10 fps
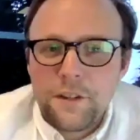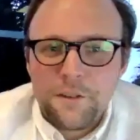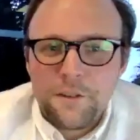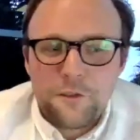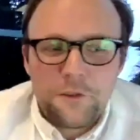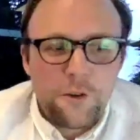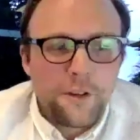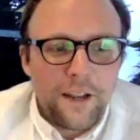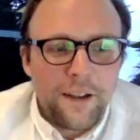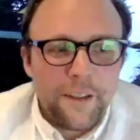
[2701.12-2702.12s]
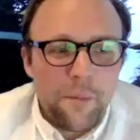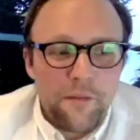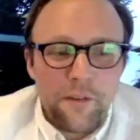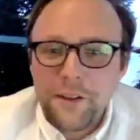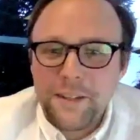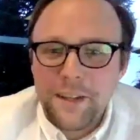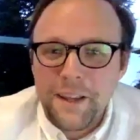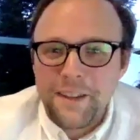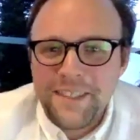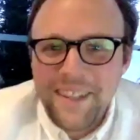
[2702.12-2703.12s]
sorry, Sally, you have about 30
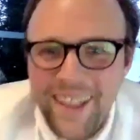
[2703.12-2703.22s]
seconds.